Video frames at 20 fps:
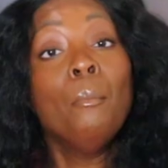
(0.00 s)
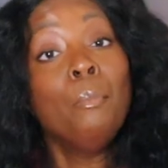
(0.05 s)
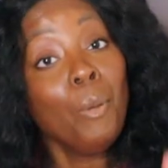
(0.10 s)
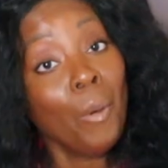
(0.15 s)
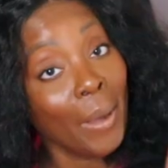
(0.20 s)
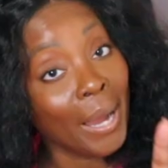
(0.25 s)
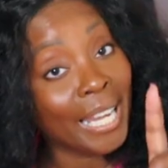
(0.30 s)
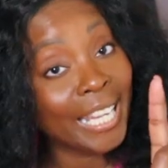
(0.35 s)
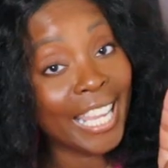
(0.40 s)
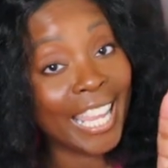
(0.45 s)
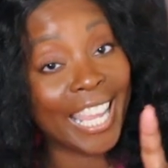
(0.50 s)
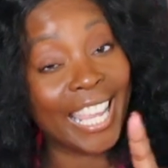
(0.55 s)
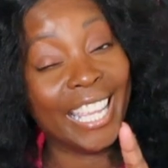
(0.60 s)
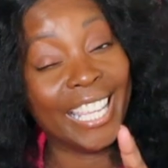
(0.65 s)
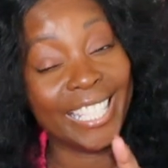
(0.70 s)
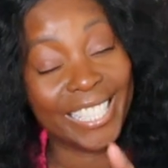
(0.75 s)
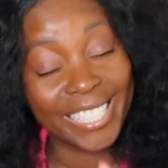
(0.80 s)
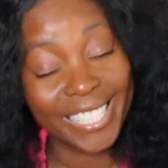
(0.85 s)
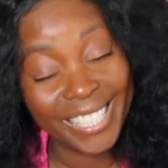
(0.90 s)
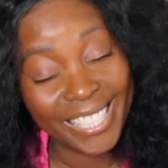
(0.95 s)
Point
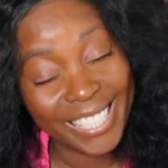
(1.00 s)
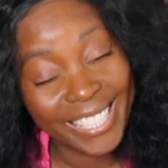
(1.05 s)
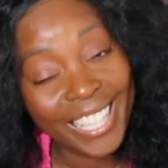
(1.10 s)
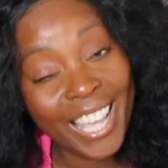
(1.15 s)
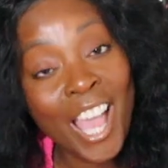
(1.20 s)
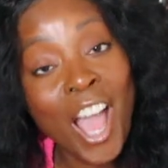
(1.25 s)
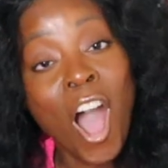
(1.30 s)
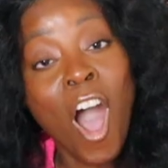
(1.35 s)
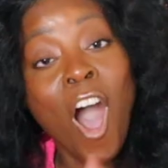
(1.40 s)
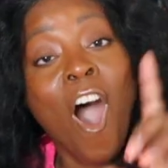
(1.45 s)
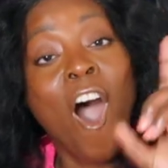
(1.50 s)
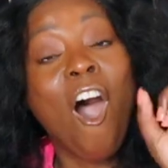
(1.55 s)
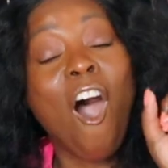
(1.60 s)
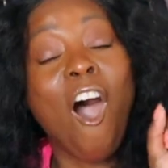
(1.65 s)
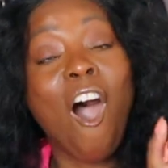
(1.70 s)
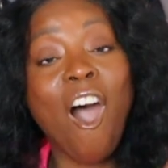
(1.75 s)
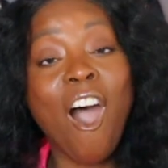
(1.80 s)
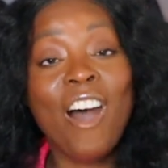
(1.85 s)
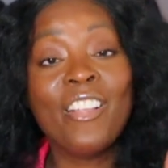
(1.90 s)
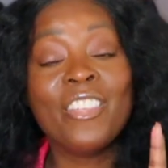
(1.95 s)
is,
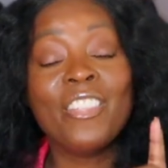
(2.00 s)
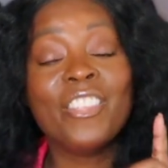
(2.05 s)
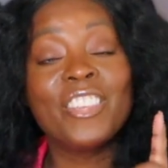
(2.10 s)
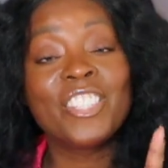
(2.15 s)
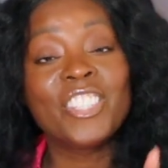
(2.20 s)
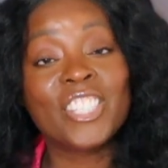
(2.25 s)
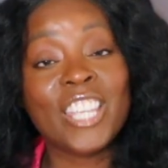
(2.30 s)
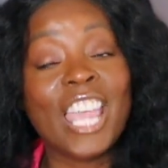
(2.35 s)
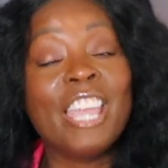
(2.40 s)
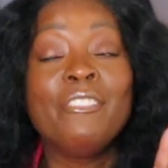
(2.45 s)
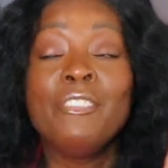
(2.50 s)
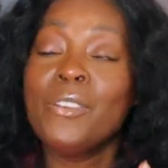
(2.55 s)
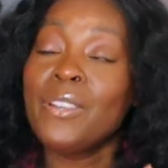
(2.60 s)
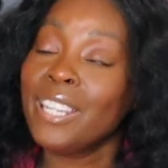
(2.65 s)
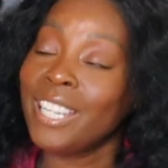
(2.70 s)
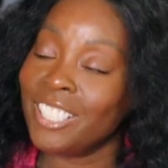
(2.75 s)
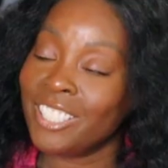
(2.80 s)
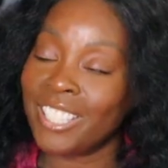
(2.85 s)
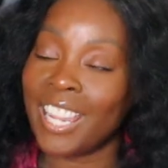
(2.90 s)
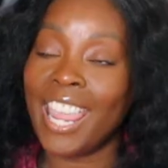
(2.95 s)
all of the, if you
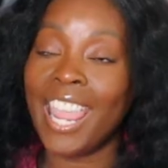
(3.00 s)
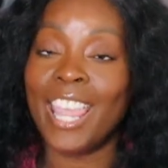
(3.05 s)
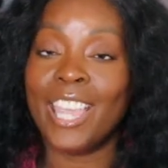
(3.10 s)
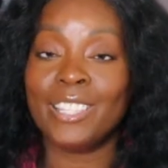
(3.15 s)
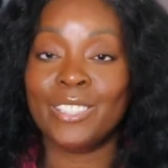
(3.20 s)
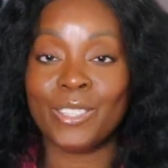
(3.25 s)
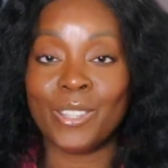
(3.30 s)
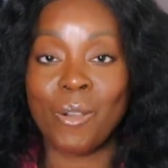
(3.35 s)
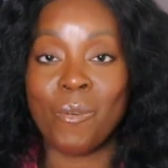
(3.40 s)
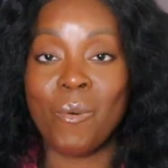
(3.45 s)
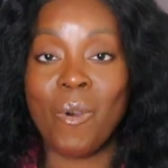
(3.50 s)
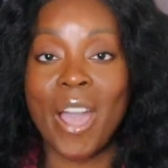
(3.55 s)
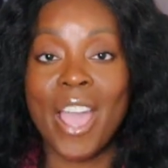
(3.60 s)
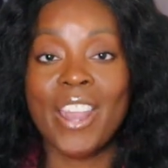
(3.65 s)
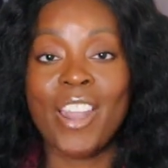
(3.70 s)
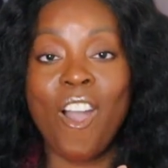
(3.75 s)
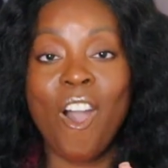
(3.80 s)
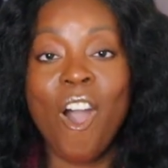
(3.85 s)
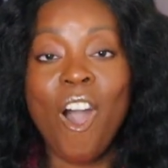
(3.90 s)
can get your hands on one,